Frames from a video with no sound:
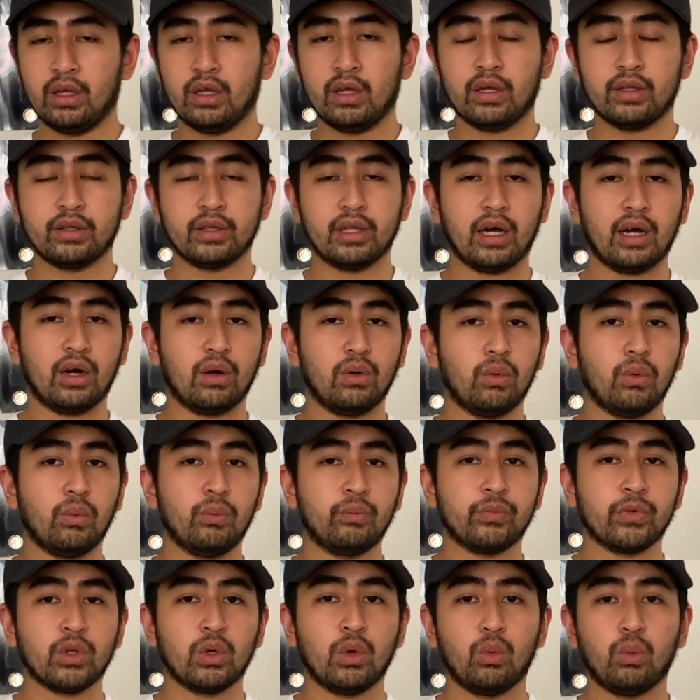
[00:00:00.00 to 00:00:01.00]
Now,
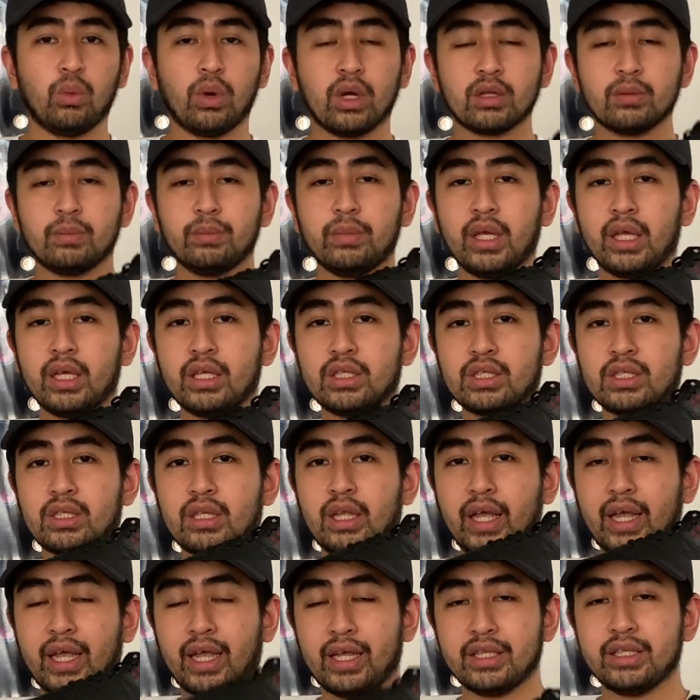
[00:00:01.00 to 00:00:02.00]
what makes the
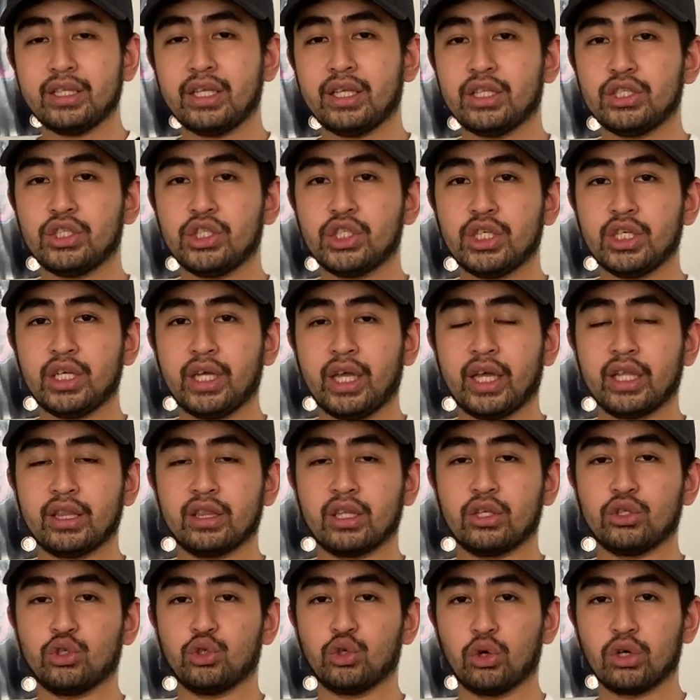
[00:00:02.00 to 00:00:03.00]
ADG and
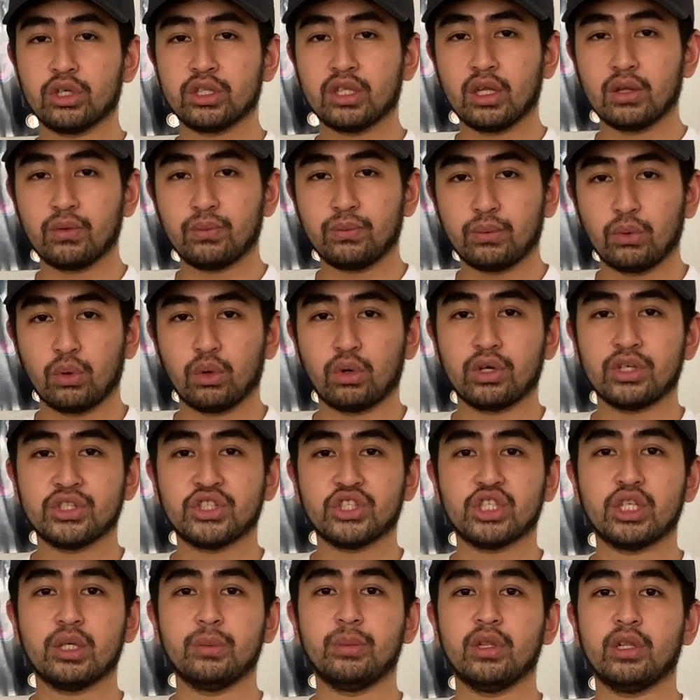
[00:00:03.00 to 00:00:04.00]
the Jordan 4
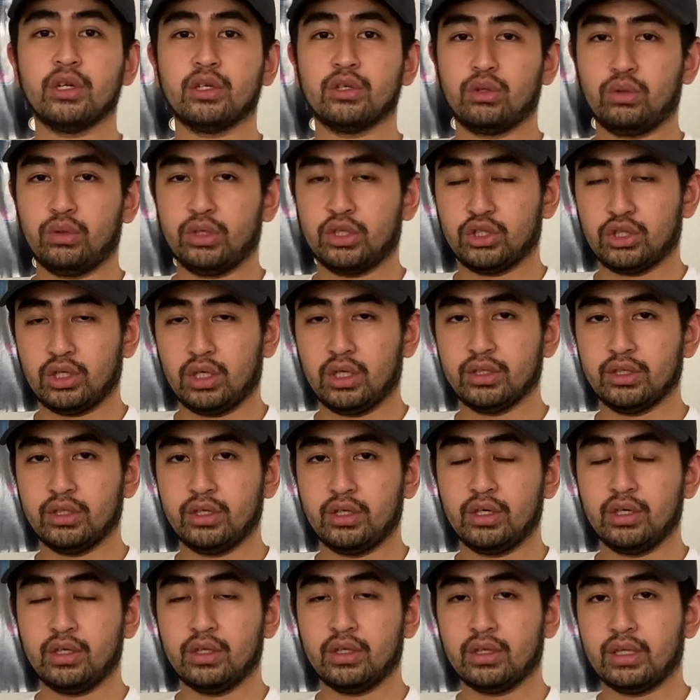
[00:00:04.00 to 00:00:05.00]
similar to each
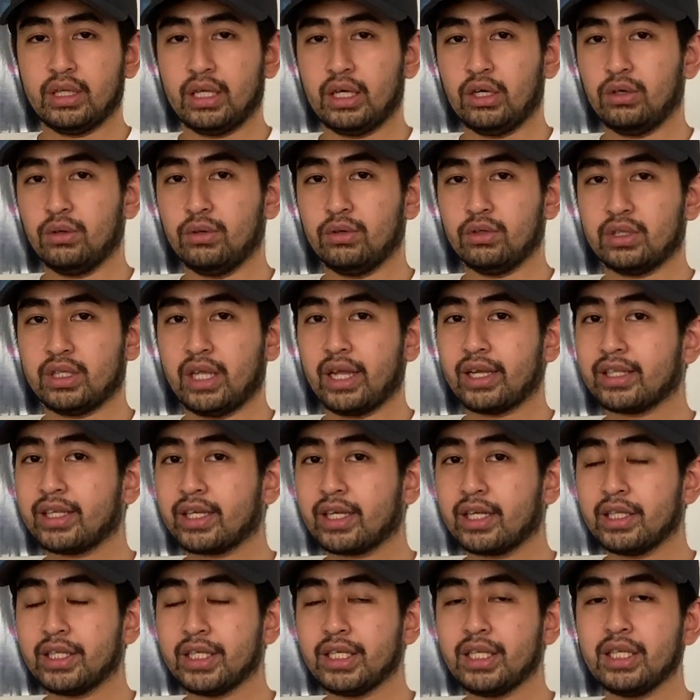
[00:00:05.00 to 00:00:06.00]
other? Now,
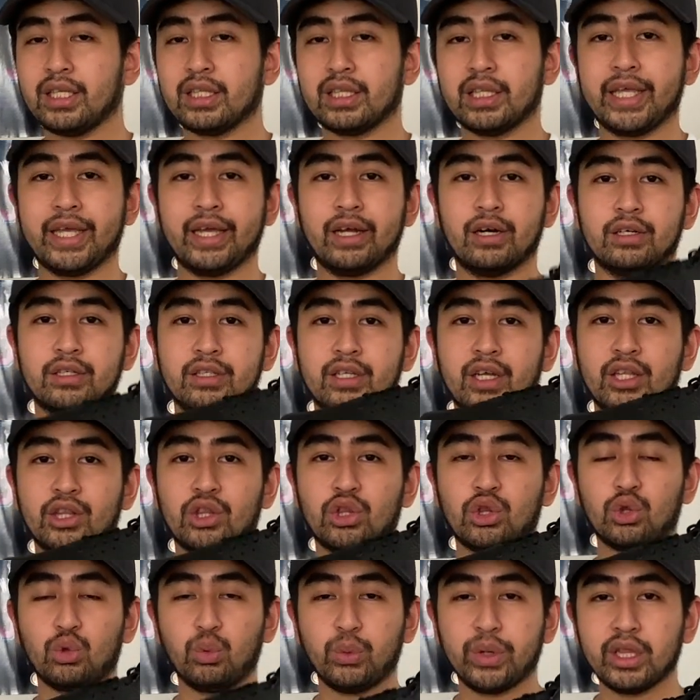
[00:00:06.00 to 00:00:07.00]
technically, they are
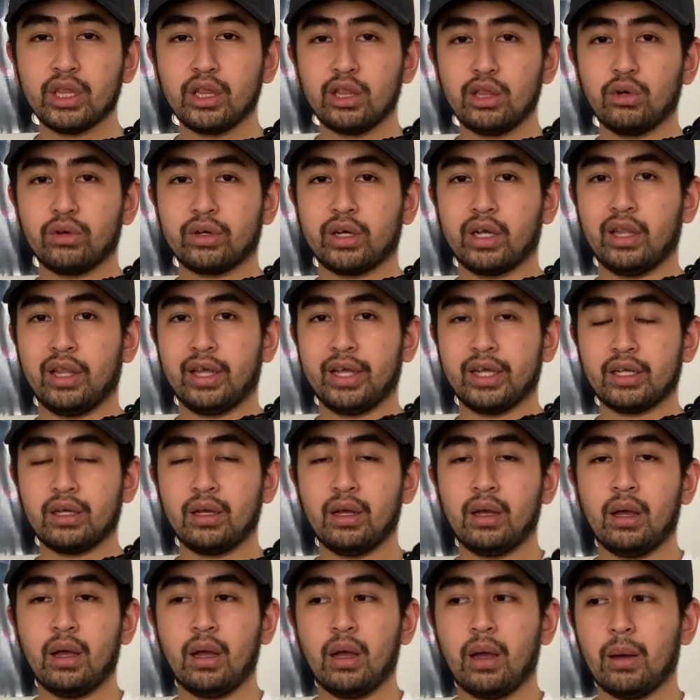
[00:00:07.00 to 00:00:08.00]
not twin look-alike,
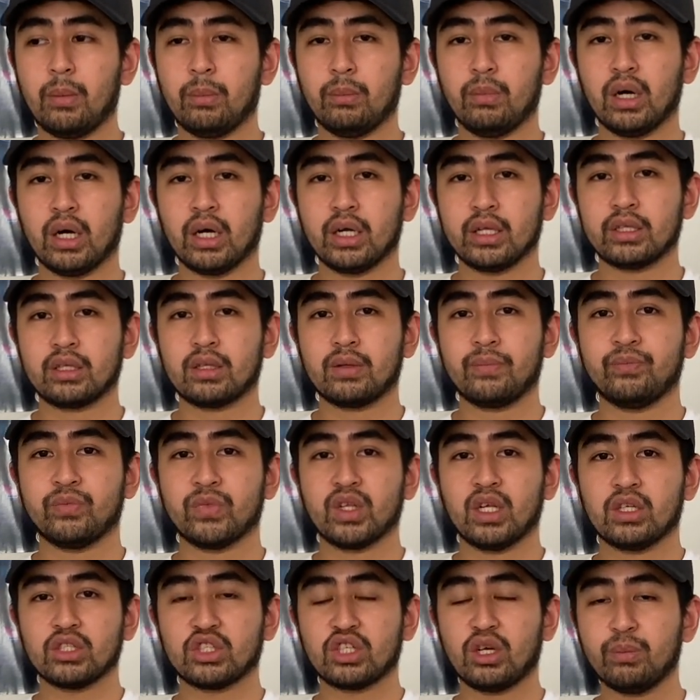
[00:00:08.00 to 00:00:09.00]
but
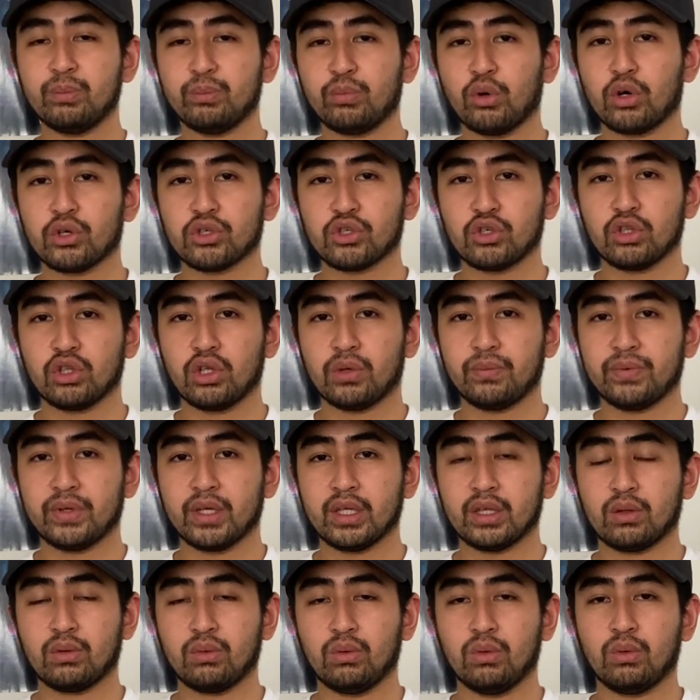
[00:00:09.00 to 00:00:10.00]
some portion of
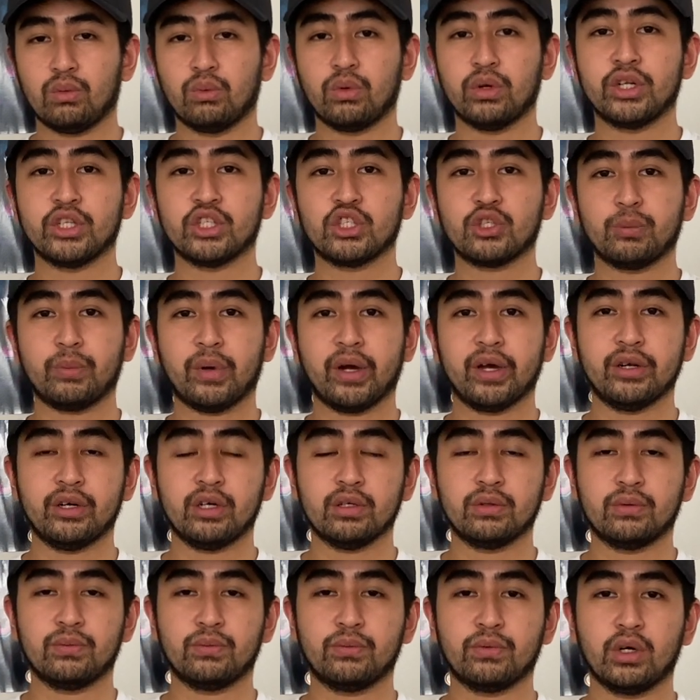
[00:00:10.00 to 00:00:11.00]
it were
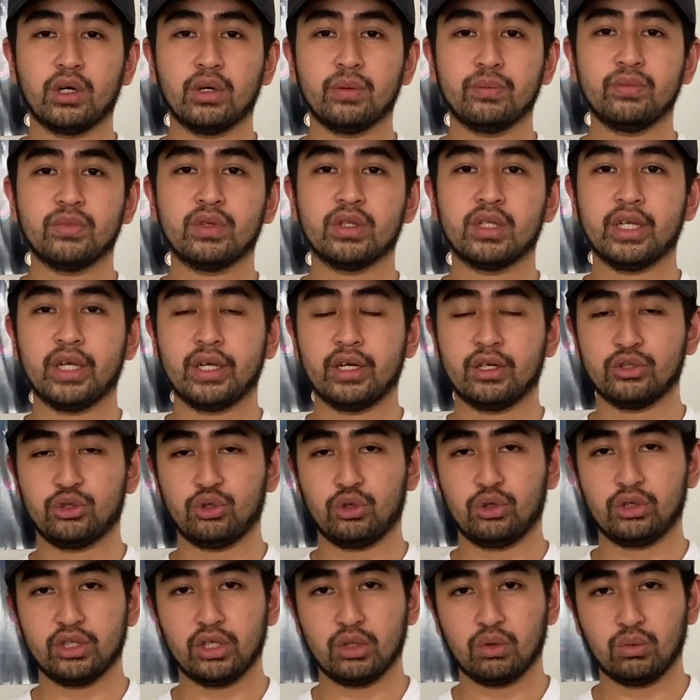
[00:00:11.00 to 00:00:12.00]
inspired from the Air
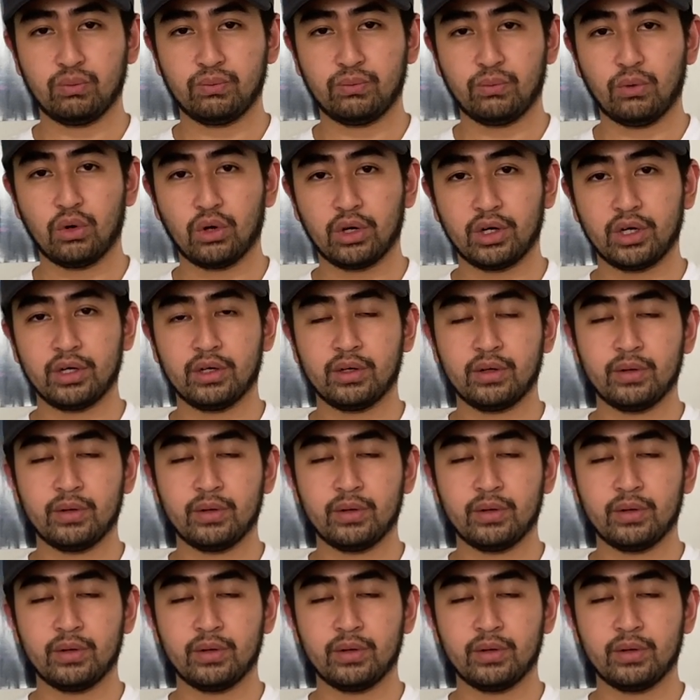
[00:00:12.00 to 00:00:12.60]
Jordan 4.